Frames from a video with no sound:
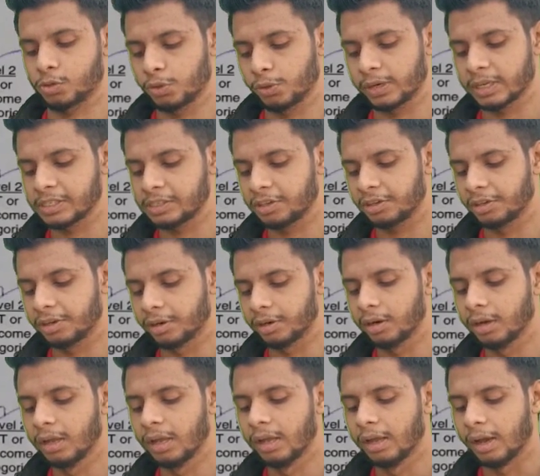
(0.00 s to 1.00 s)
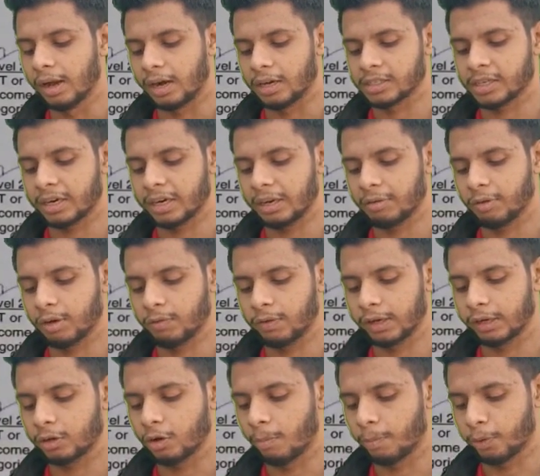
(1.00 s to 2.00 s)
So you can see here hazard level
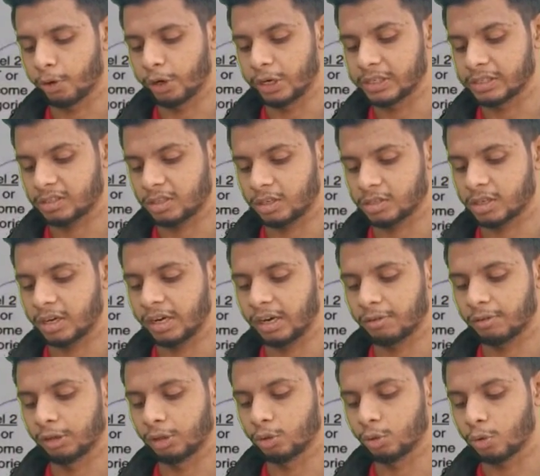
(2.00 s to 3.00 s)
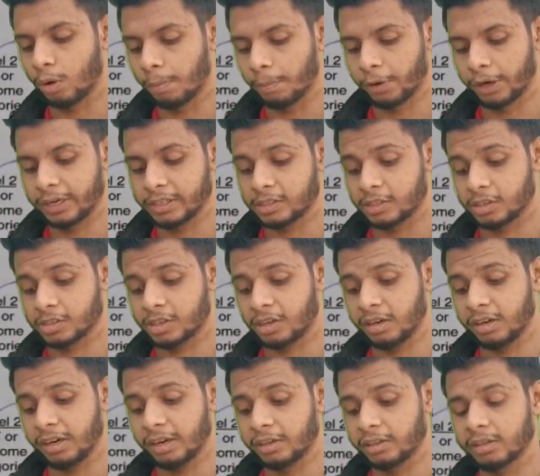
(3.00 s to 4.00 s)
1 components, hazard level 2 components,
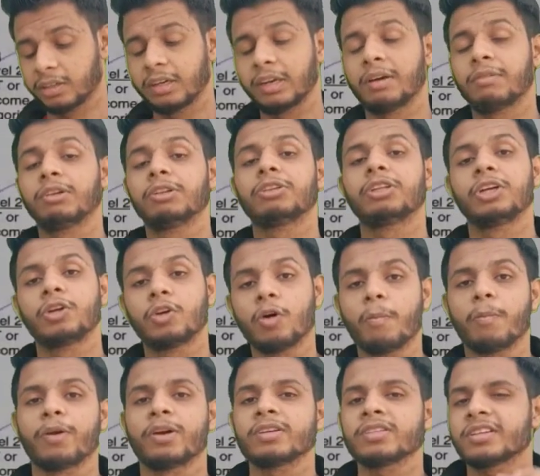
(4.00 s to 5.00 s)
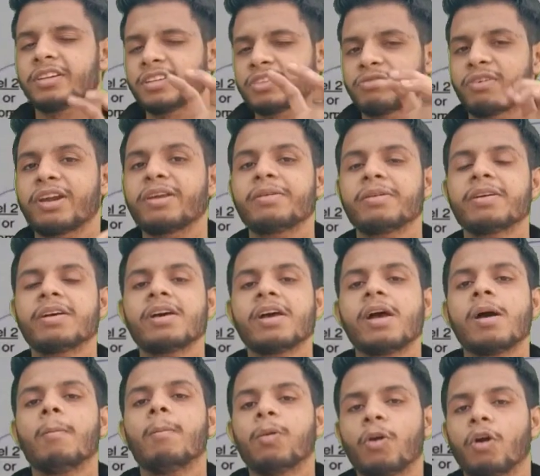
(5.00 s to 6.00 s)
hazard le level 3 components. It is very
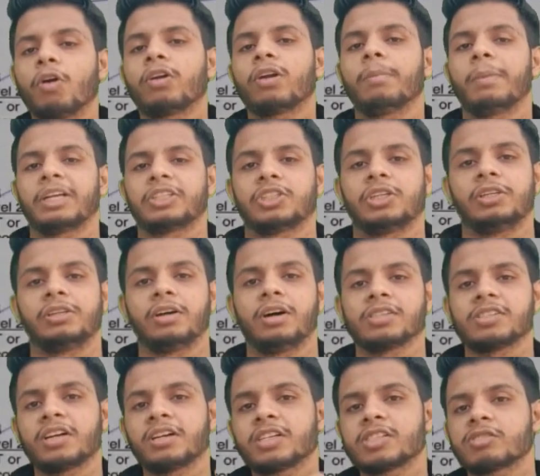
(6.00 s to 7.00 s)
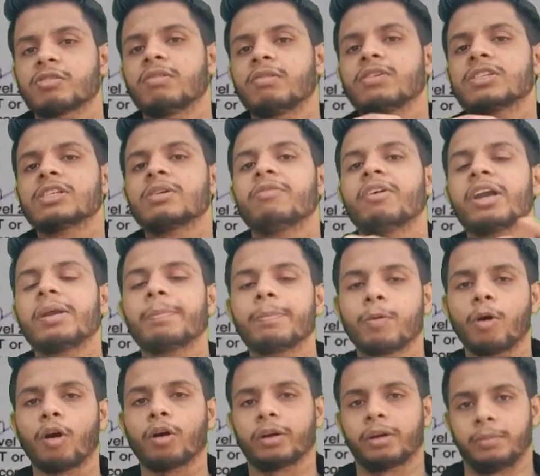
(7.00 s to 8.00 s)
broad term actually. Hazard itself is a very
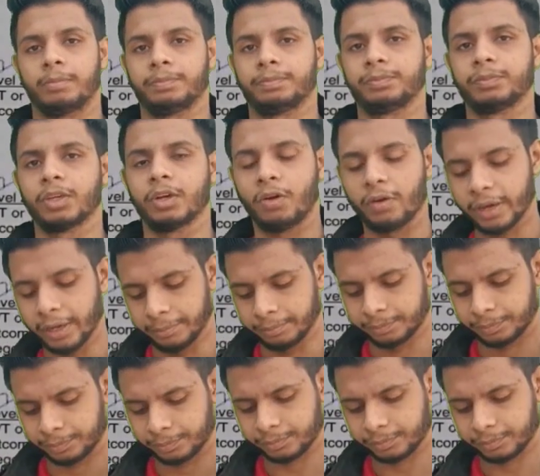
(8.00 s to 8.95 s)
broad term. Okay.